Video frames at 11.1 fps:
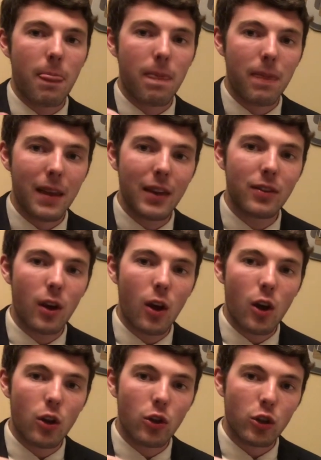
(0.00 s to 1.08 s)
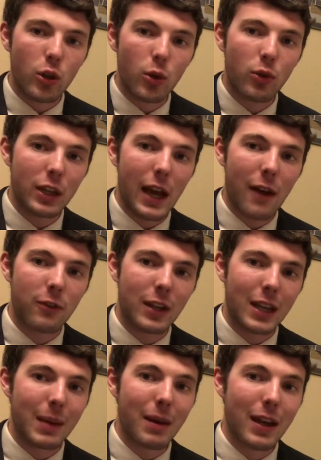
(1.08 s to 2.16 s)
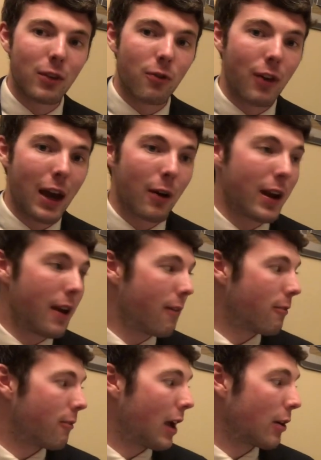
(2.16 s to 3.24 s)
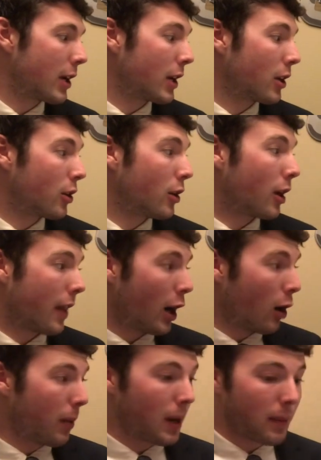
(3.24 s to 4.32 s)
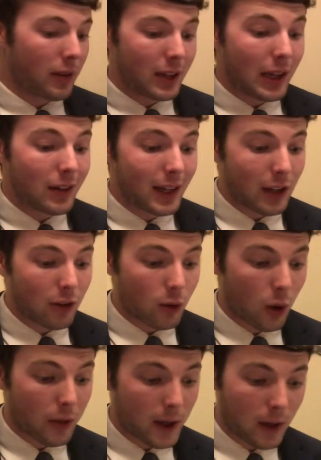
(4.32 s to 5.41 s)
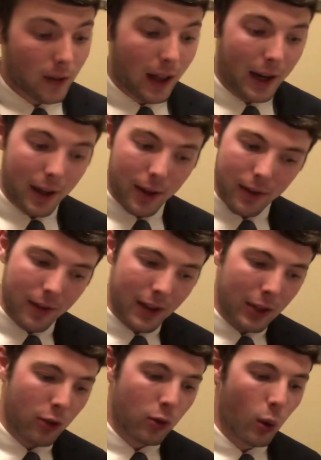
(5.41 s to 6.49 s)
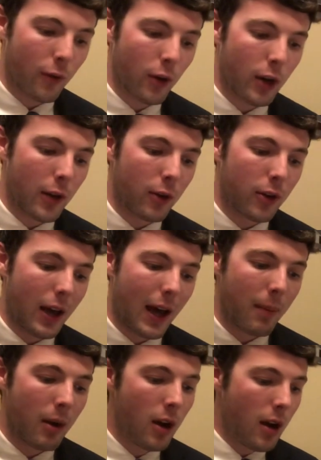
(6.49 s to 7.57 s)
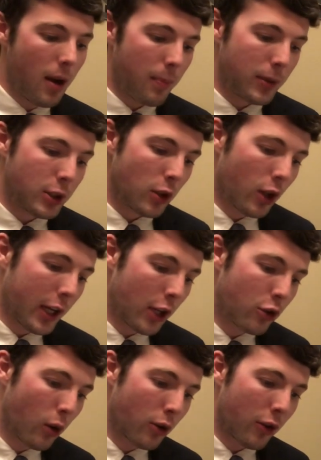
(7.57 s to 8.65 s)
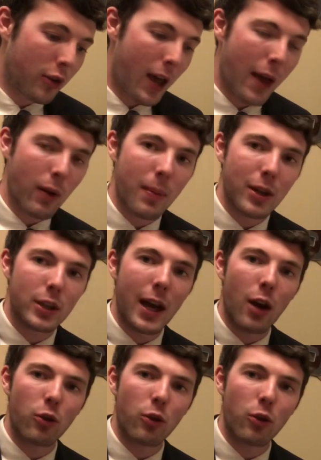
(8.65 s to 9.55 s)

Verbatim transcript: This UCF team is very, very good. They open up the season against North Carolina. That's a story for another time. But you look at Georgia Tech, we mentioned how